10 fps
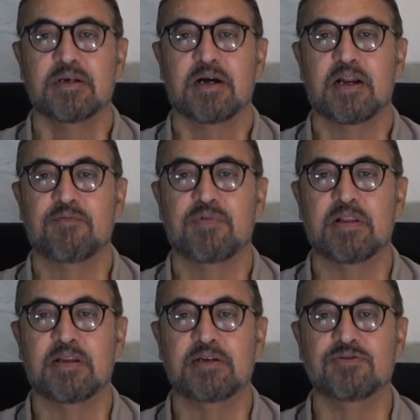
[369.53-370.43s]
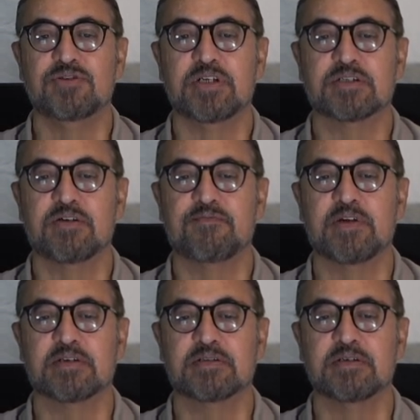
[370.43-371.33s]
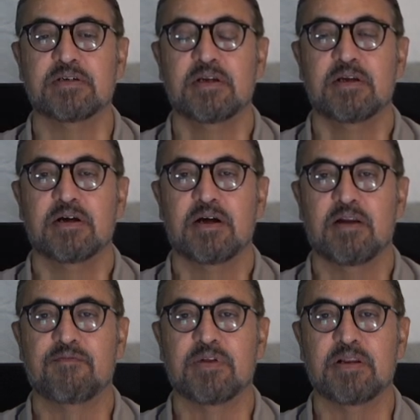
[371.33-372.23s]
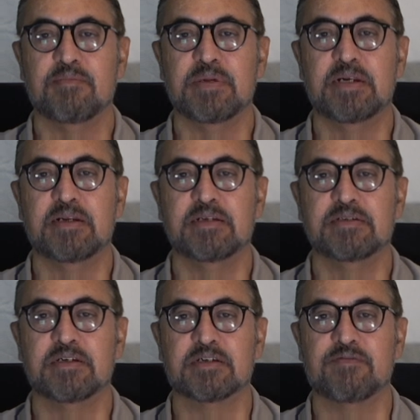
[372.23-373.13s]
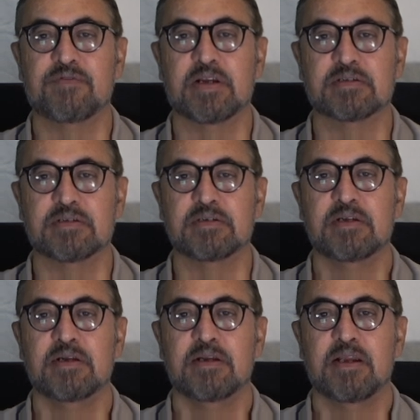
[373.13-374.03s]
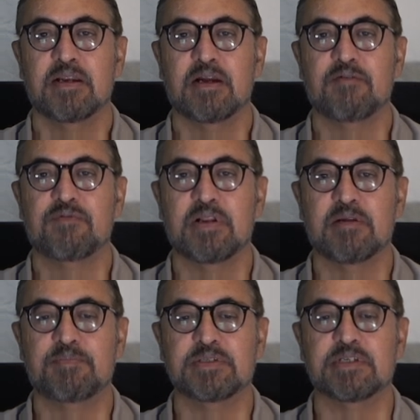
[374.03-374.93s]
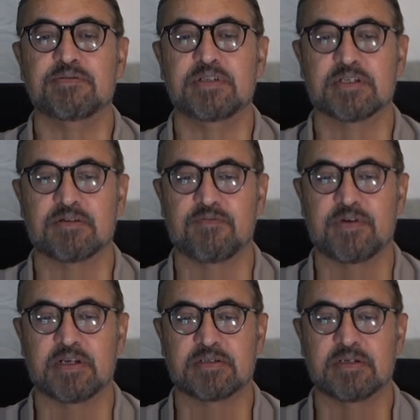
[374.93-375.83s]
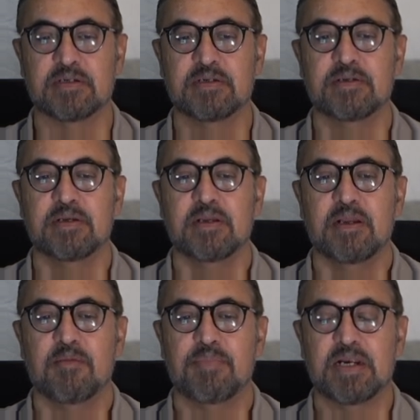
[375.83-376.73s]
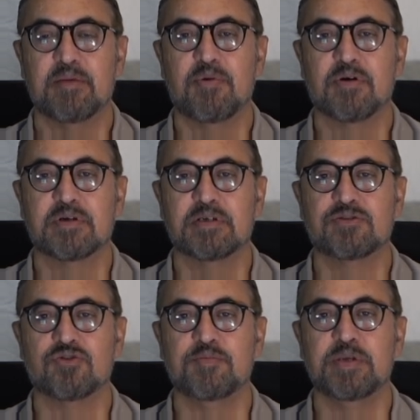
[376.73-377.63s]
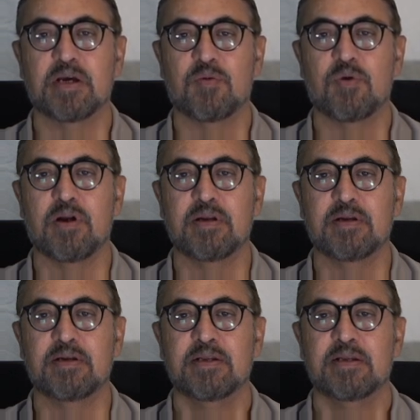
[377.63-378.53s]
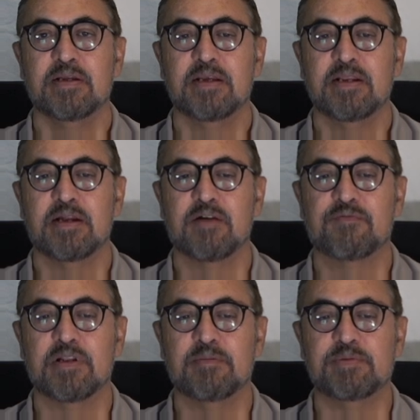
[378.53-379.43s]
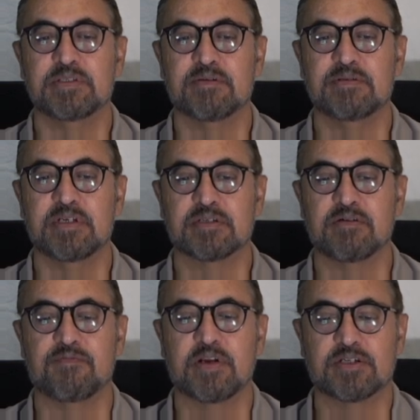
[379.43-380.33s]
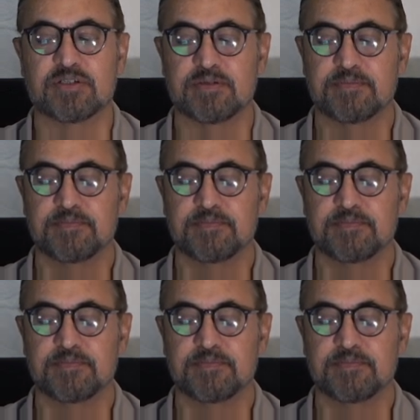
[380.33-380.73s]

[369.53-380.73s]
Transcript: heart failure reduced ejection fraction, heart failure mid-range ejection fraction, and heart failure preserved ejection fraction. Beta blockers should be avoided in heart failure preserved ejection fraction.